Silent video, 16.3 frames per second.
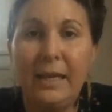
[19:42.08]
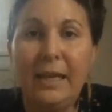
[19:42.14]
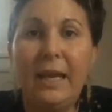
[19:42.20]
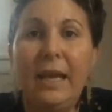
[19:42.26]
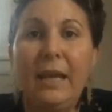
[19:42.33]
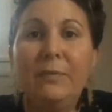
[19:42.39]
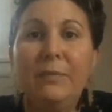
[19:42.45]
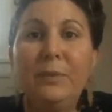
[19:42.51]

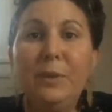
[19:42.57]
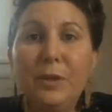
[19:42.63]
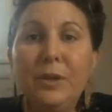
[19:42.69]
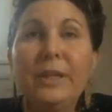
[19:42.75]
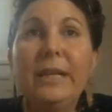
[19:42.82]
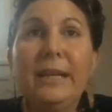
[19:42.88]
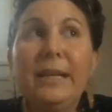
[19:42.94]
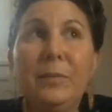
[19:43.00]
If you're
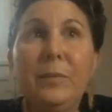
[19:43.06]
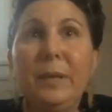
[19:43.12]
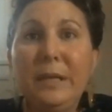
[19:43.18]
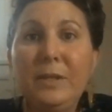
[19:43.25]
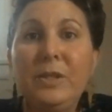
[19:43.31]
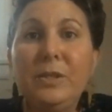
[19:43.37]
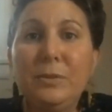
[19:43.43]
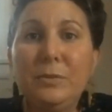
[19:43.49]
getting
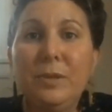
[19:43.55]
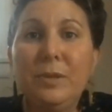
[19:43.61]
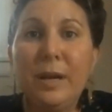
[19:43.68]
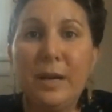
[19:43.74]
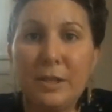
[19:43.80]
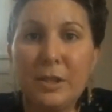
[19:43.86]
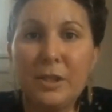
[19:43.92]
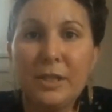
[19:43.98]
way too
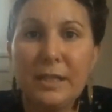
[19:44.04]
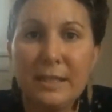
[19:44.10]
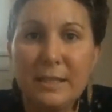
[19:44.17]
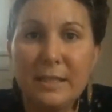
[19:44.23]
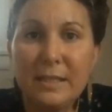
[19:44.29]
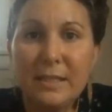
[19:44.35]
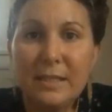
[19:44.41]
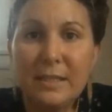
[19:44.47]

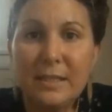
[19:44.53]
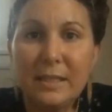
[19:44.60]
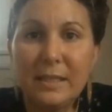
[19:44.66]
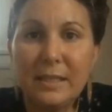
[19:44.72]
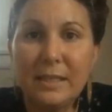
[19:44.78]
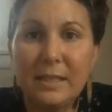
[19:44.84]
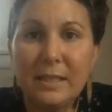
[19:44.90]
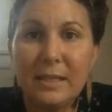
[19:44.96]
nauseous,
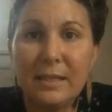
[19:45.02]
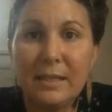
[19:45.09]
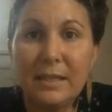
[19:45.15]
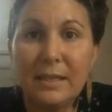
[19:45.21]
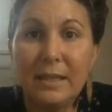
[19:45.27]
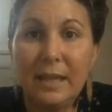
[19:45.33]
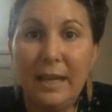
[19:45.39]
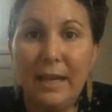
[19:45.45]

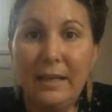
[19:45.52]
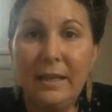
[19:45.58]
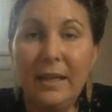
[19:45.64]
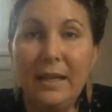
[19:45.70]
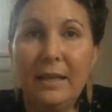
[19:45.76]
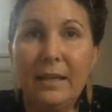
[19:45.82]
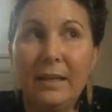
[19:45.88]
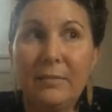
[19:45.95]

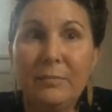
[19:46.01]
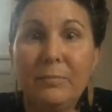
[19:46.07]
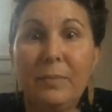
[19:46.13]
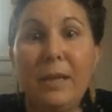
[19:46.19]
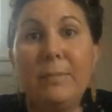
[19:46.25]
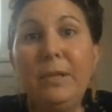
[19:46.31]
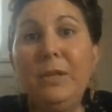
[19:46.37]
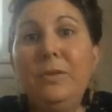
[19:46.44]
then
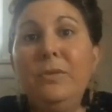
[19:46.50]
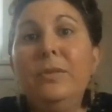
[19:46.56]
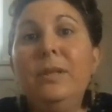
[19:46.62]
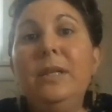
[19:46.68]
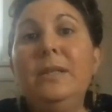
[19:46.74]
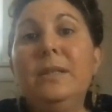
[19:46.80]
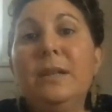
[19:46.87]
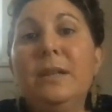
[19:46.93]
maybe you
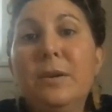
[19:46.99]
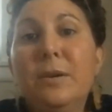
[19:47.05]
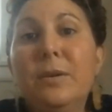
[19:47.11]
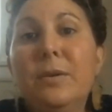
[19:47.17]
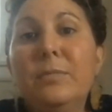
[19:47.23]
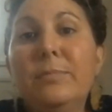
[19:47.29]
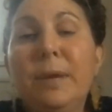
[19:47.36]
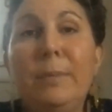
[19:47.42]
need to
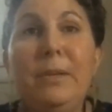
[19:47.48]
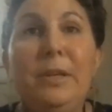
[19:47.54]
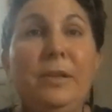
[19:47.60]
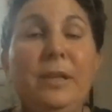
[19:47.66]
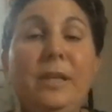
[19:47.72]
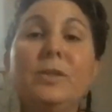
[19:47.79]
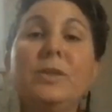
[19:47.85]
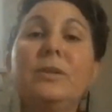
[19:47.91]

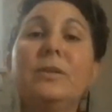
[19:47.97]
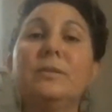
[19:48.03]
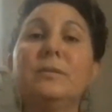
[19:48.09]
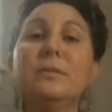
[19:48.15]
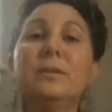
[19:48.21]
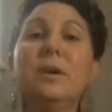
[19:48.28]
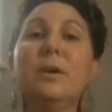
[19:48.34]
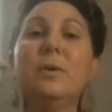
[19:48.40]

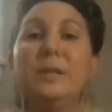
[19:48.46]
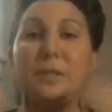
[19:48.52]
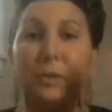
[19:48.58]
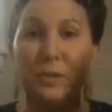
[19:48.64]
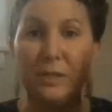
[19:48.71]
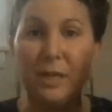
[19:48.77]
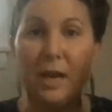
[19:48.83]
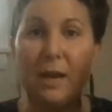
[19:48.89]
go into
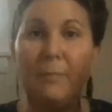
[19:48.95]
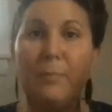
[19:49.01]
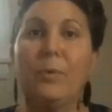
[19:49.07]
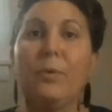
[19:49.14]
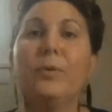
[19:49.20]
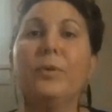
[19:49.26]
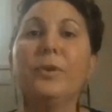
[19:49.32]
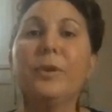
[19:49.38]
a top
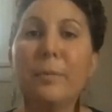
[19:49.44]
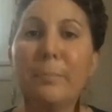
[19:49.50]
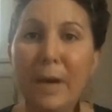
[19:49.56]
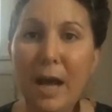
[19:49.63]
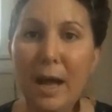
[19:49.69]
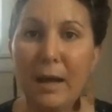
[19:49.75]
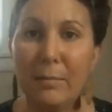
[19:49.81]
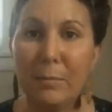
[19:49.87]
hold or a
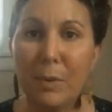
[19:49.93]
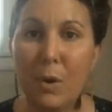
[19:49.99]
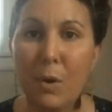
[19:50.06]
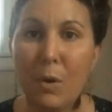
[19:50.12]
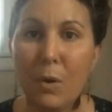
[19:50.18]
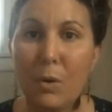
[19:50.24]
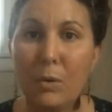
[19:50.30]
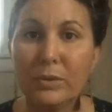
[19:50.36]
bottom
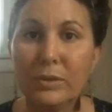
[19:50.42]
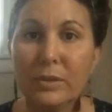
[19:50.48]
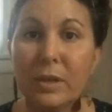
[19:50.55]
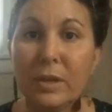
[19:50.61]
hold,